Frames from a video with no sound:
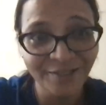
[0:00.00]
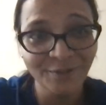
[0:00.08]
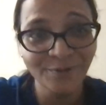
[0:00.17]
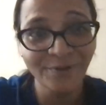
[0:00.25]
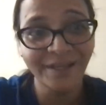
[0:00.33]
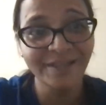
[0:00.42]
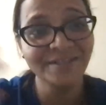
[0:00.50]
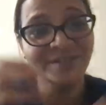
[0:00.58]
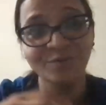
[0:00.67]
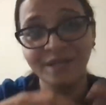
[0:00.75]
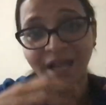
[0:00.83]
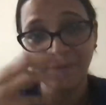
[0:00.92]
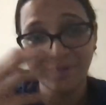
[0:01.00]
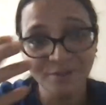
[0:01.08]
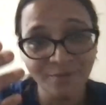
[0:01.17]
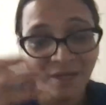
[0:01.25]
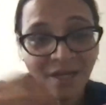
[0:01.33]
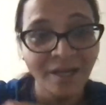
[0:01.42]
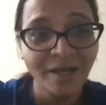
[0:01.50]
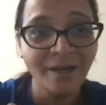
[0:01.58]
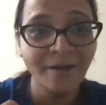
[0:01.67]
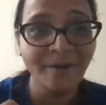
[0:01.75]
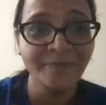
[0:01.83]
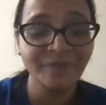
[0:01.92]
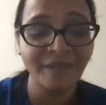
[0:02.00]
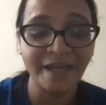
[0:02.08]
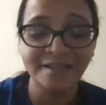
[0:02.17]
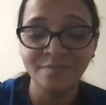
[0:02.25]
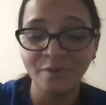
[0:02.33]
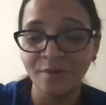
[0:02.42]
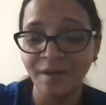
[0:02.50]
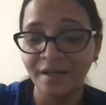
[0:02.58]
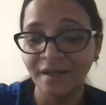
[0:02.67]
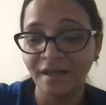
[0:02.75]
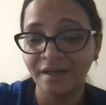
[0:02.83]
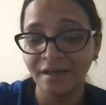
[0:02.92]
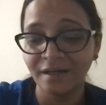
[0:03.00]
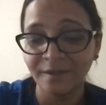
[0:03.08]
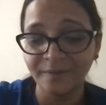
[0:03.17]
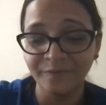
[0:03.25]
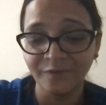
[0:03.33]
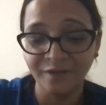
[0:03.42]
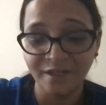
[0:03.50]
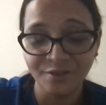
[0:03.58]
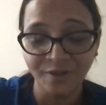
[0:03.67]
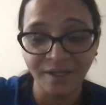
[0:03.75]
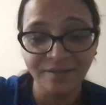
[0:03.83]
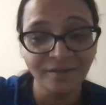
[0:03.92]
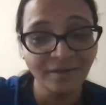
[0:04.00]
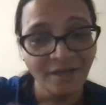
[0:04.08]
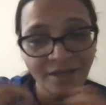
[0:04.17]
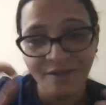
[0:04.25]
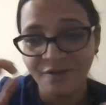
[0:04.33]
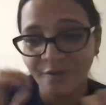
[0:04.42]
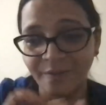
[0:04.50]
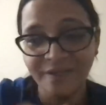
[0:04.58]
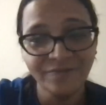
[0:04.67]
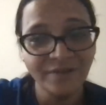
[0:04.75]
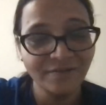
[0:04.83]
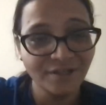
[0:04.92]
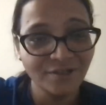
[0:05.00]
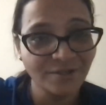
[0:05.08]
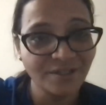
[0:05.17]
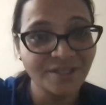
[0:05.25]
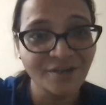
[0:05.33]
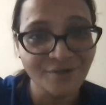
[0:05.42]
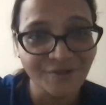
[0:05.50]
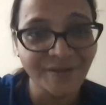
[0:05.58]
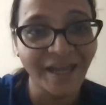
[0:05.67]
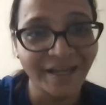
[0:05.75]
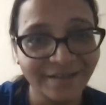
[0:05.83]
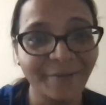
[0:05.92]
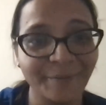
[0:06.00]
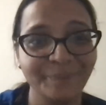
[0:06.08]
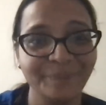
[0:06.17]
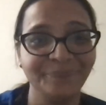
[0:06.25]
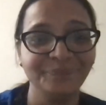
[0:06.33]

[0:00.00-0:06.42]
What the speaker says: in a new location, so we are happy to explore and work together. So please feel free to reach out on that. Yeah.